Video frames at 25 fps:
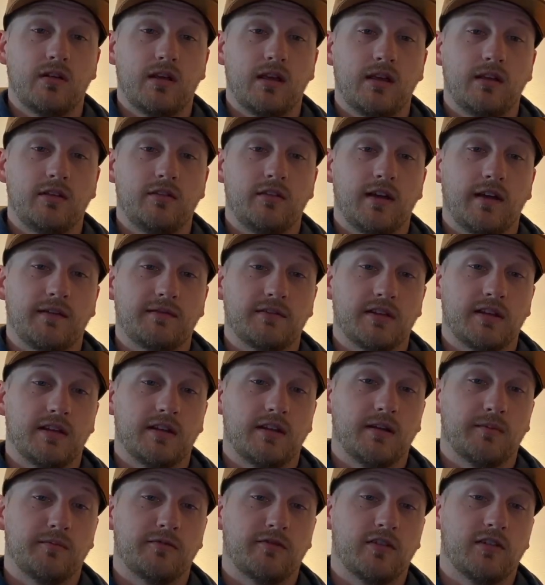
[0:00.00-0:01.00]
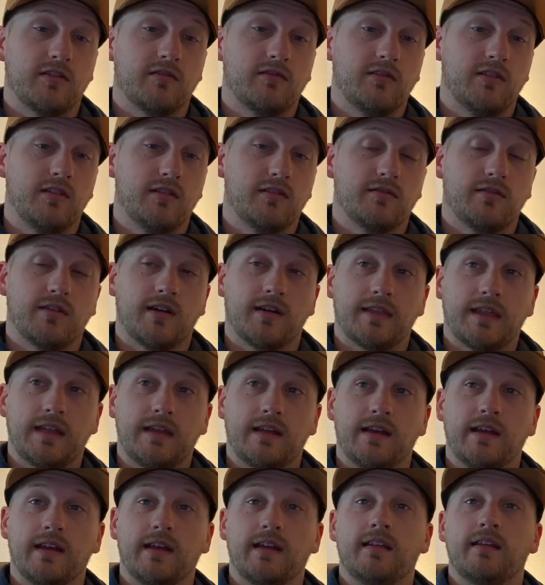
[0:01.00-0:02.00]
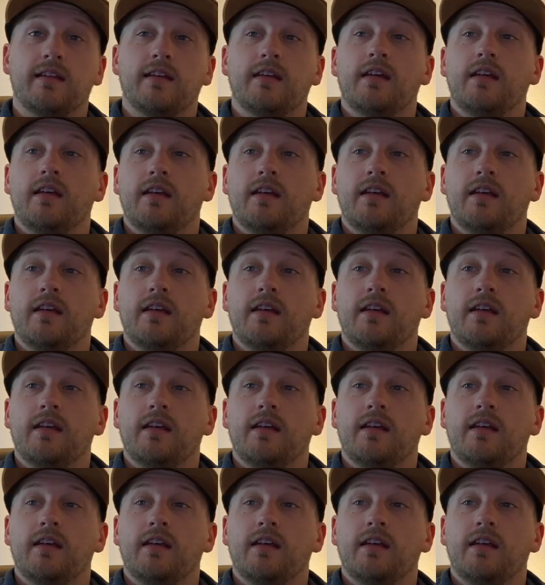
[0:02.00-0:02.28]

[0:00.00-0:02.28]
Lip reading: and you have to get up frequently throughout the night.